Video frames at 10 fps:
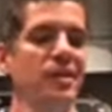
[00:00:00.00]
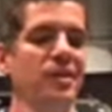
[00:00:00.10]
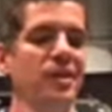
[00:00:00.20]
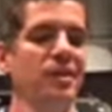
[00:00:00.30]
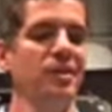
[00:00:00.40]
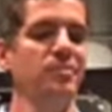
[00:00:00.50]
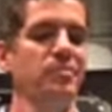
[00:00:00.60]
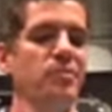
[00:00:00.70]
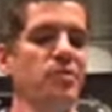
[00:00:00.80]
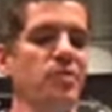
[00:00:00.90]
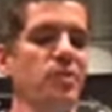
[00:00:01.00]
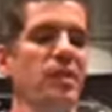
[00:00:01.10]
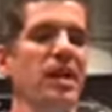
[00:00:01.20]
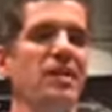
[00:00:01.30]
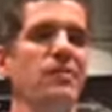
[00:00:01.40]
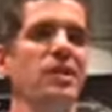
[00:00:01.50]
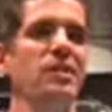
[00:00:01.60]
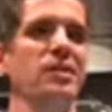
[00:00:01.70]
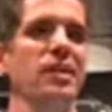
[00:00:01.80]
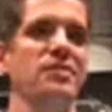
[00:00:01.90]
Um, so it kind of
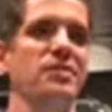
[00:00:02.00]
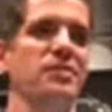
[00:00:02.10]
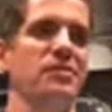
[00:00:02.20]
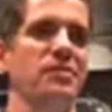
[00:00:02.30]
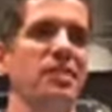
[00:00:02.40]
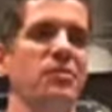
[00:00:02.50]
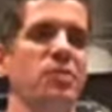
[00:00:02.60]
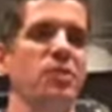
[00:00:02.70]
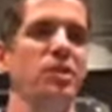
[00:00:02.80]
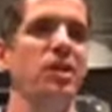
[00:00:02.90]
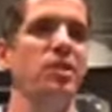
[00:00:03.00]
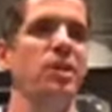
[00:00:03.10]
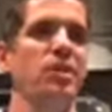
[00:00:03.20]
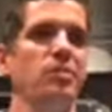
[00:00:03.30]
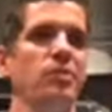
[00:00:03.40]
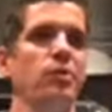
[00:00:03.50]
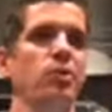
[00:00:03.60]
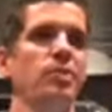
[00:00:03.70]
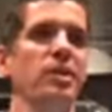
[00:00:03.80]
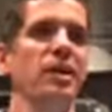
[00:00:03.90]
indicates this, never really thought about it before,
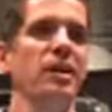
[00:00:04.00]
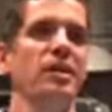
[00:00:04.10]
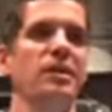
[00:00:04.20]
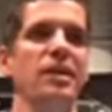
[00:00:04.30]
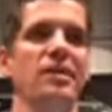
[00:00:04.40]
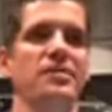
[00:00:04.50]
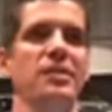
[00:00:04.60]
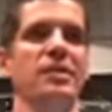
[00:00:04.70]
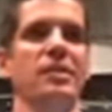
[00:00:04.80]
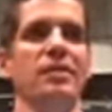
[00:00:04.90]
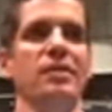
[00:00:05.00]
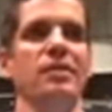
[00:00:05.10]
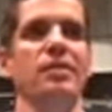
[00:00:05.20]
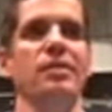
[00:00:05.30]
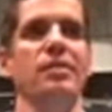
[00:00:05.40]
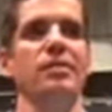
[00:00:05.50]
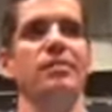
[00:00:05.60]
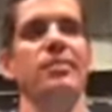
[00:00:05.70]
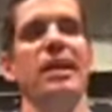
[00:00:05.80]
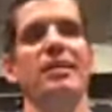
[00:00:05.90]
but it kind of indicates that the, the
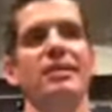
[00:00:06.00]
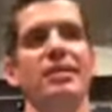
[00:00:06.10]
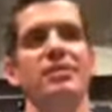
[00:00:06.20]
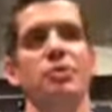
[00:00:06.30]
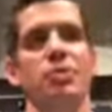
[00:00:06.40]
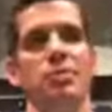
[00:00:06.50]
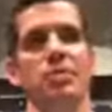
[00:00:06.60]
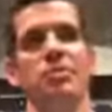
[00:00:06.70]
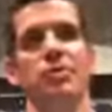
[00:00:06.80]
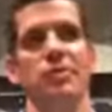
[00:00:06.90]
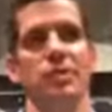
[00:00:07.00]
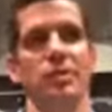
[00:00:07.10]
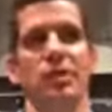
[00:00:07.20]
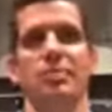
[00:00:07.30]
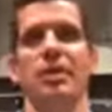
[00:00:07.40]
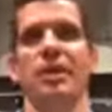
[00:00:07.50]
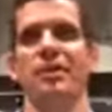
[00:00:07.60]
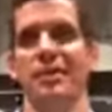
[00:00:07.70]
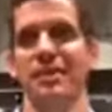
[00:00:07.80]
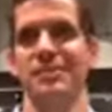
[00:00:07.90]
man that he's going to be observing, the young man
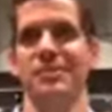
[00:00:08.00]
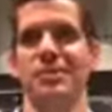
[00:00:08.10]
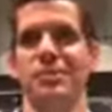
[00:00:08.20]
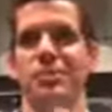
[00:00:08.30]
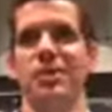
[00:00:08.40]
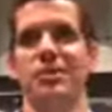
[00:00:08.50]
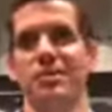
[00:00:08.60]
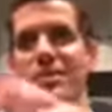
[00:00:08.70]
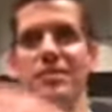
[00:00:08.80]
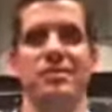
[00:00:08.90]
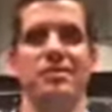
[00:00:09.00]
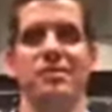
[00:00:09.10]
that gets dissuaded or gets